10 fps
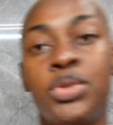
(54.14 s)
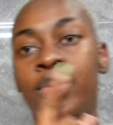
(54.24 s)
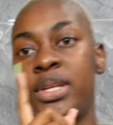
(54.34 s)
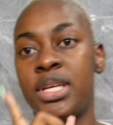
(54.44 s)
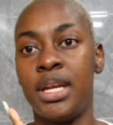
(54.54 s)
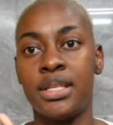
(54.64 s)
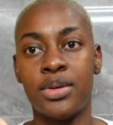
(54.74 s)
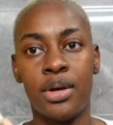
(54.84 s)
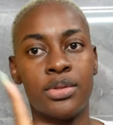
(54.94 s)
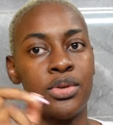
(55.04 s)
too much China
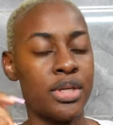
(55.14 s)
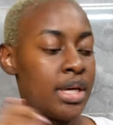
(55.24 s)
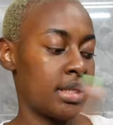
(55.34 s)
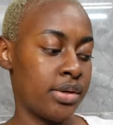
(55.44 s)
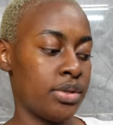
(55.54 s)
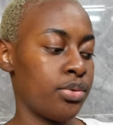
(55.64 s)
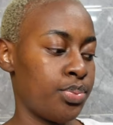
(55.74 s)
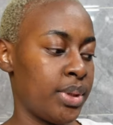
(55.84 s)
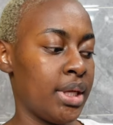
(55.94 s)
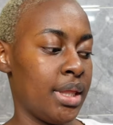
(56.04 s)
Square? Sorry guys, I want to
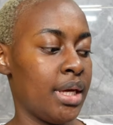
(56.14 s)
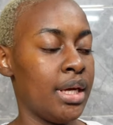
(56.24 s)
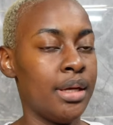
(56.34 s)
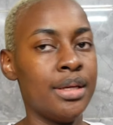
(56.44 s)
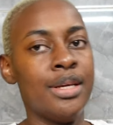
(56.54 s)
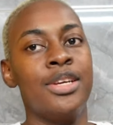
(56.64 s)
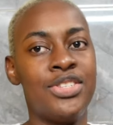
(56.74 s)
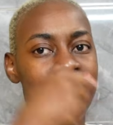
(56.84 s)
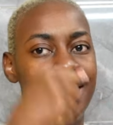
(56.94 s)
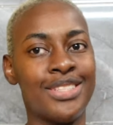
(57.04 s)
pick the
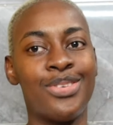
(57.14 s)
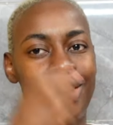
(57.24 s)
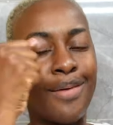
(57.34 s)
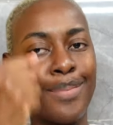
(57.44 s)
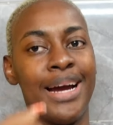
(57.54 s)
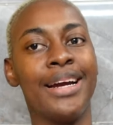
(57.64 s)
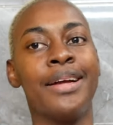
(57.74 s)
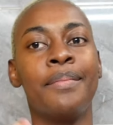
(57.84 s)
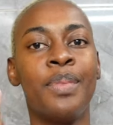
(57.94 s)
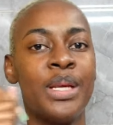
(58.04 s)
China Square bag
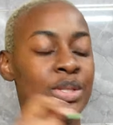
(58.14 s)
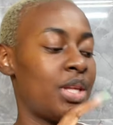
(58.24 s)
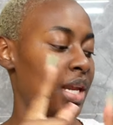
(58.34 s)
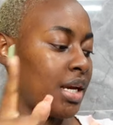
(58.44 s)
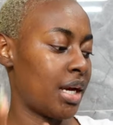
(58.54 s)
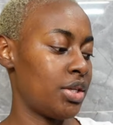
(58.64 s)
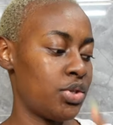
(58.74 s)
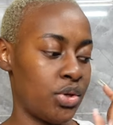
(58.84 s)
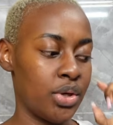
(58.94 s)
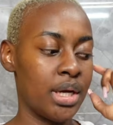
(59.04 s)
so that I can
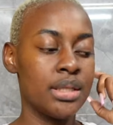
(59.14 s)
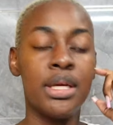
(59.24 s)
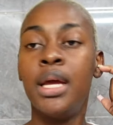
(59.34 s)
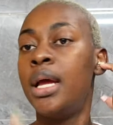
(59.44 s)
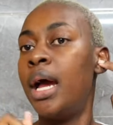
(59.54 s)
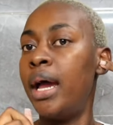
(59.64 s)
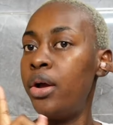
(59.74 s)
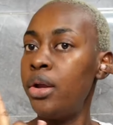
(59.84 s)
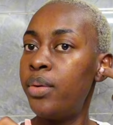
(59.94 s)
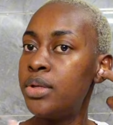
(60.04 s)
show you guys. I
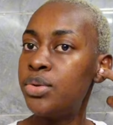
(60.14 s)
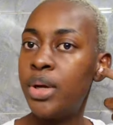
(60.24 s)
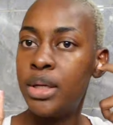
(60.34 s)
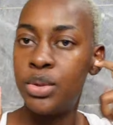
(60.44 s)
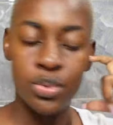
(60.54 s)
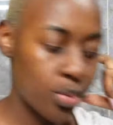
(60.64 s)
only want to get